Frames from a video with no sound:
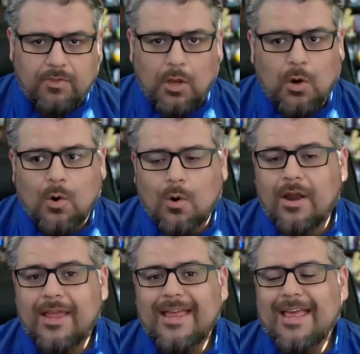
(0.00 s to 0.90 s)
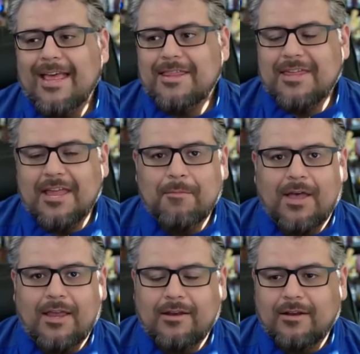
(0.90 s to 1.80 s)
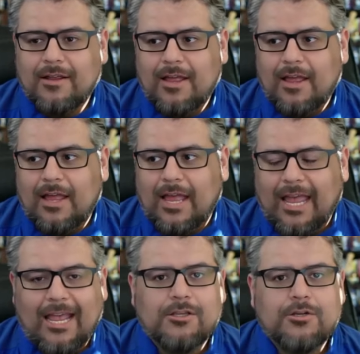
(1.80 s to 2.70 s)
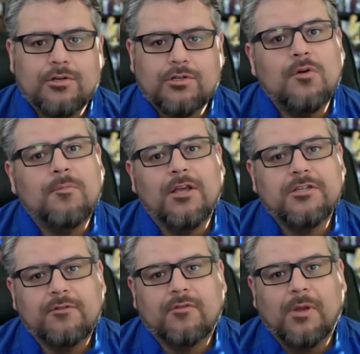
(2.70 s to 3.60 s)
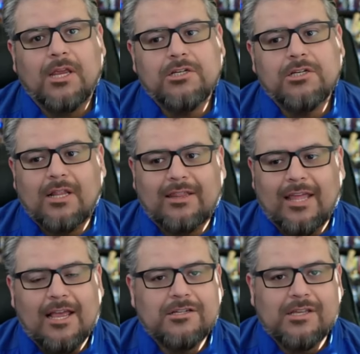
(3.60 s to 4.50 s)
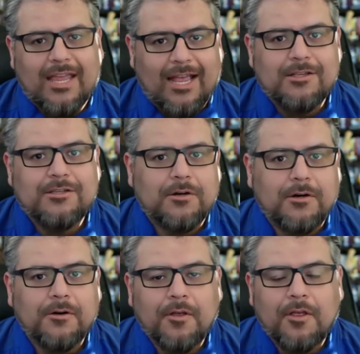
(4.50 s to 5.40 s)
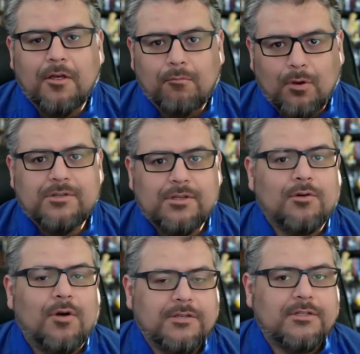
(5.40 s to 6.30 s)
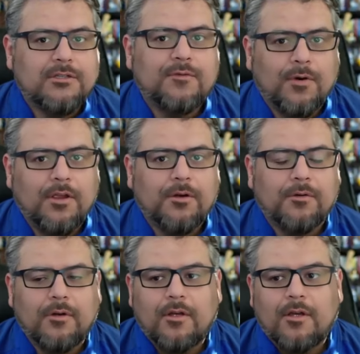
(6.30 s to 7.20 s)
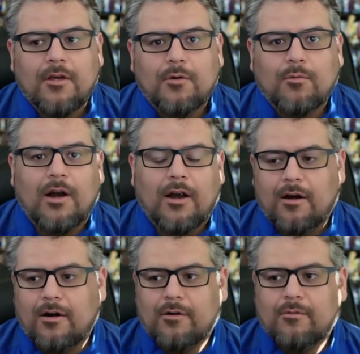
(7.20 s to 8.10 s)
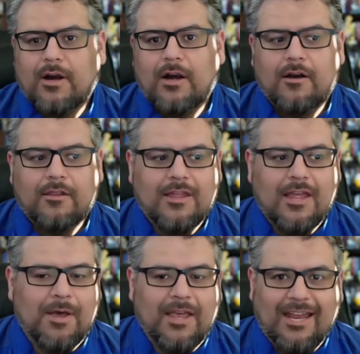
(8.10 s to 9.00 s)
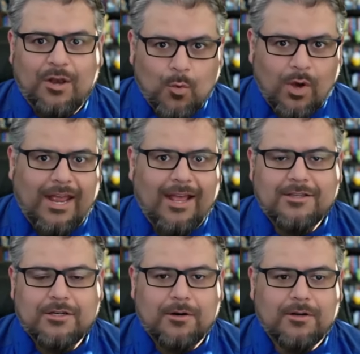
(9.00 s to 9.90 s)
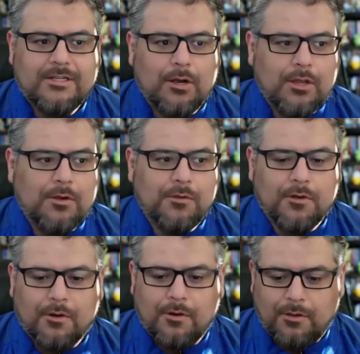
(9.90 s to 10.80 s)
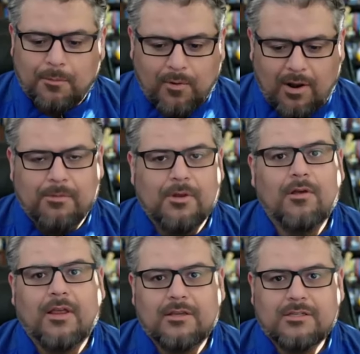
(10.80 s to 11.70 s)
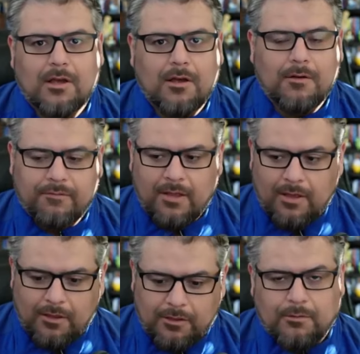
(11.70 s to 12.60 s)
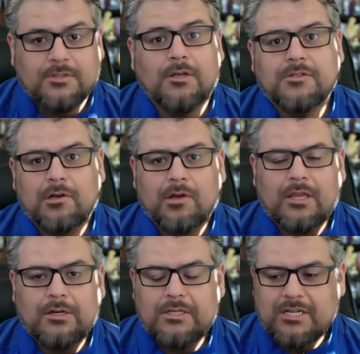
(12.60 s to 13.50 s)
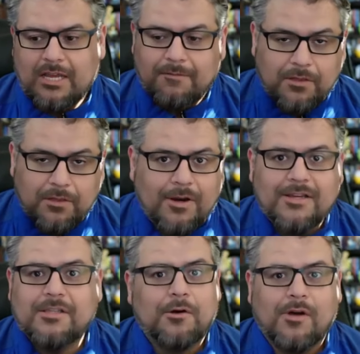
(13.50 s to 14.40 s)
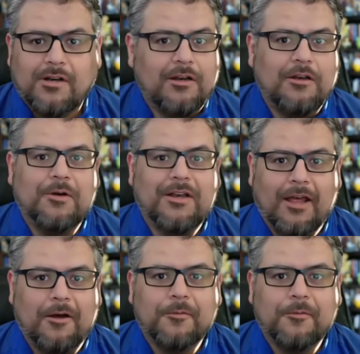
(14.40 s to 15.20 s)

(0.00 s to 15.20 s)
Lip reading: Or they might answer so much information that they actually answer most of the questions for you. Where they might, in one answer, tell you the problem they're looking to solve, the results they're looking to achieve, and the reason they're wanting to do it now.